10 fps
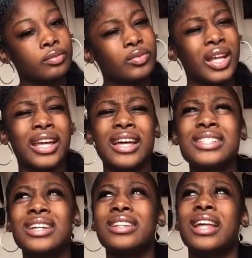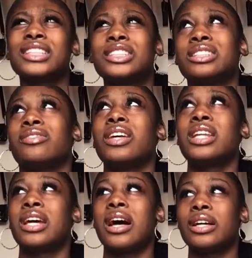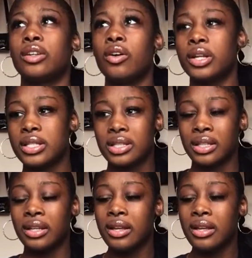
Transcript: like it's collections of any kind honestly